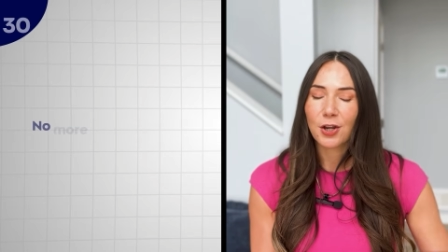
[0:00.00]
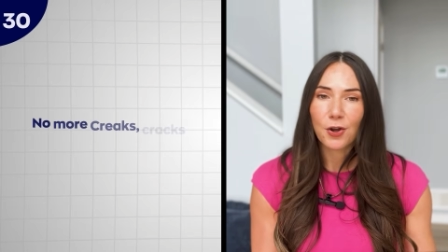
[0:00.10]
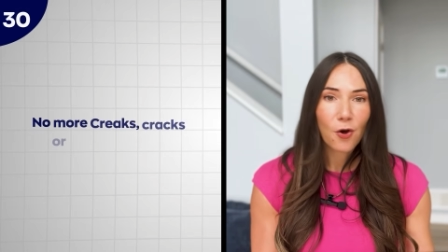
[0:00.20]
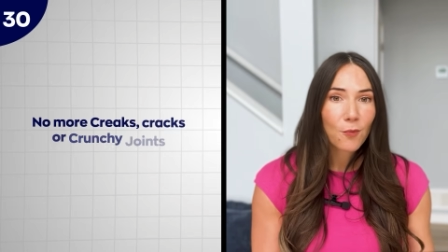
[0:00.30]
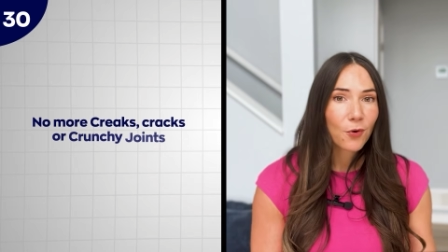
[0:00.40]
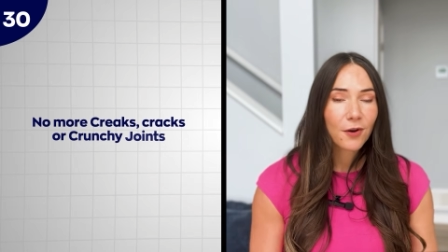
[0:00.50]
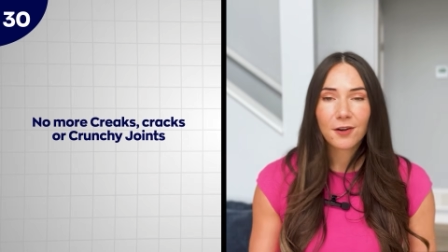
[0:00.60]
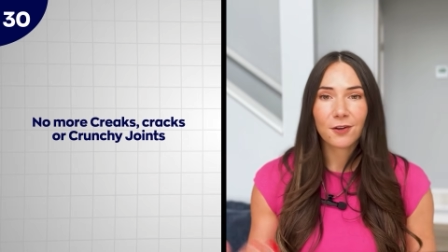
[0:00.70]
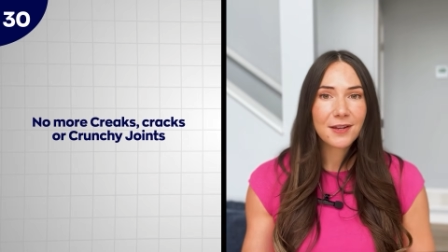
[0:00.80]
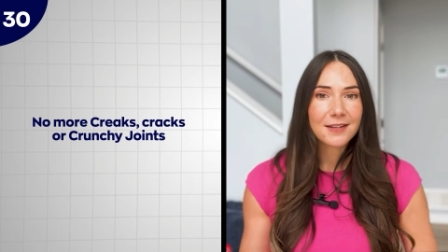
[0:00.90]
no more
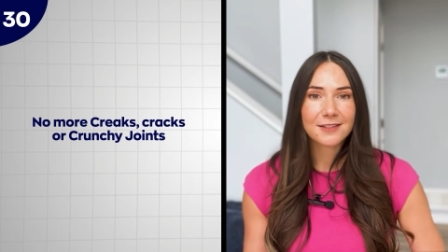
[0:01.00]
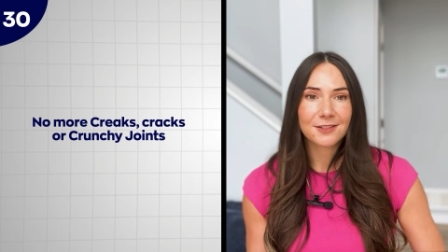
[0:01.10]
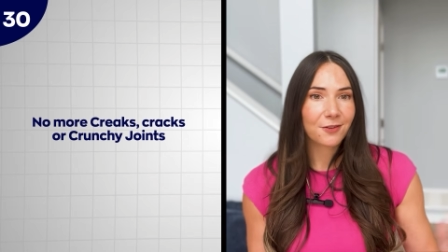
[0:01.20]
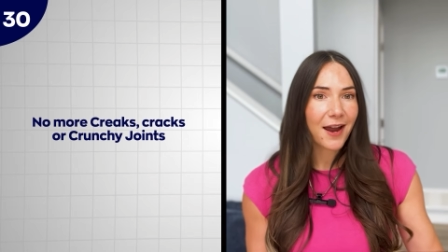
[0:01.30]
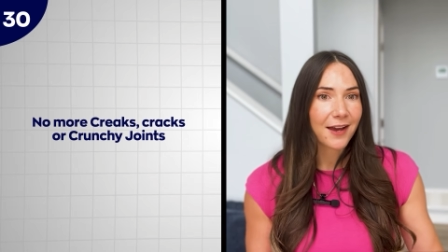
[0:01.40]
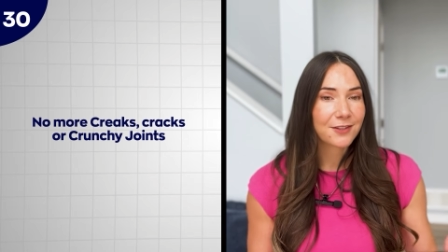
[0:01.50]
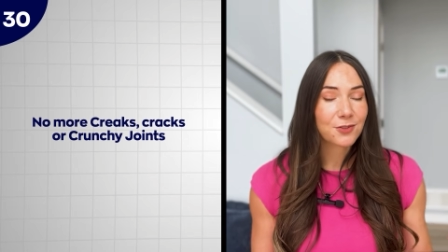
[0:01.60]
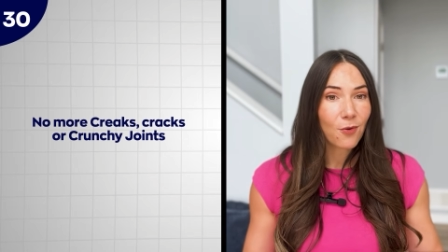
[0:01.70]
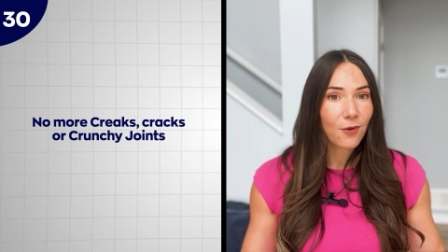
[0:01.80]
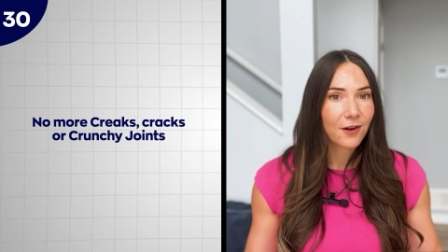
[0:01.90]
creaks, cracks,
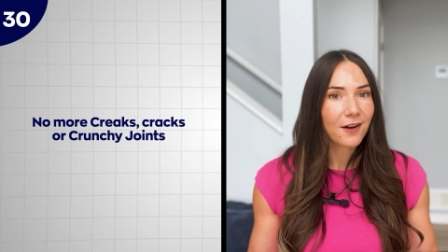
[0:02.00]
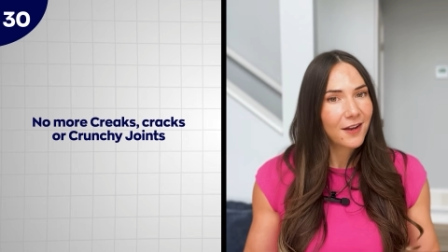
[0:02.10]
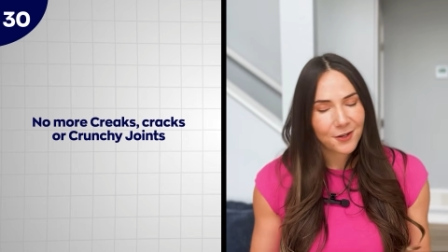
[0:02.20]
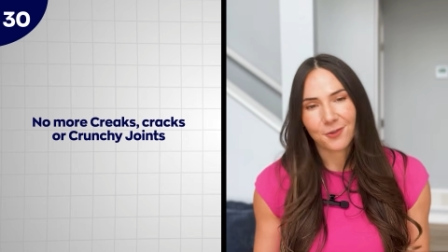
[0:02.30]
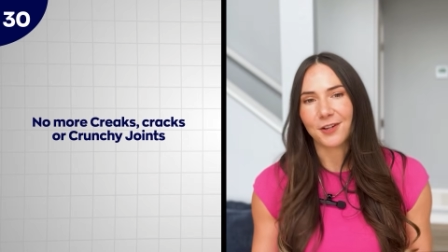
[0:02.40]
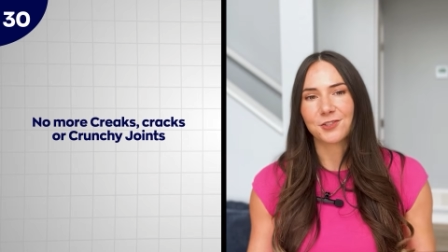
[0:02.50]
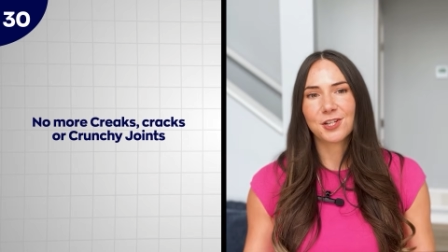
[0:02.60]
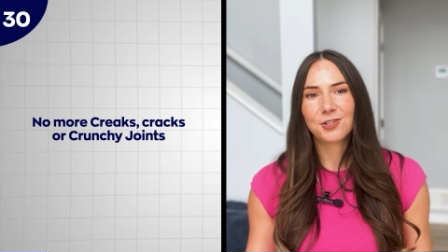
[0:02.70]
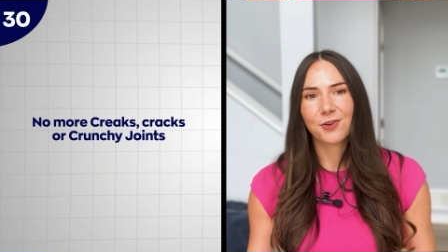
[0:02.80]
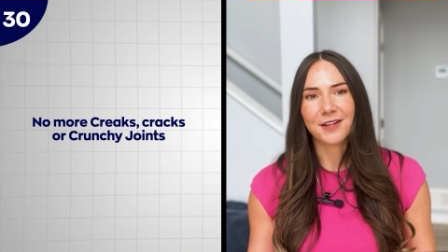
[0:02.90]
or
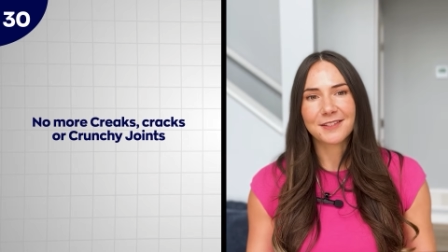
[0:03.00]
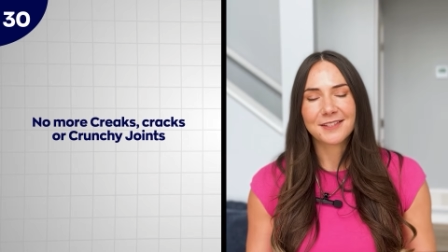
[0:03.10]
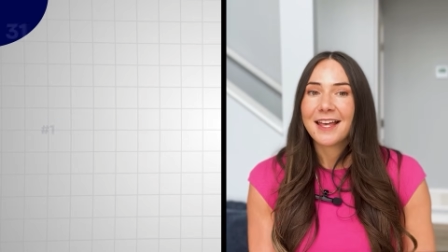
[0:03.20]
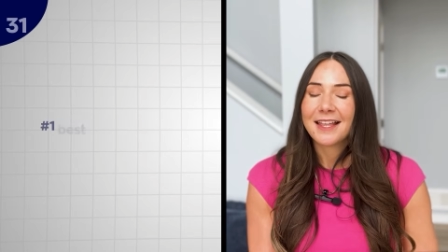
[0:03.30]
crunchy joints.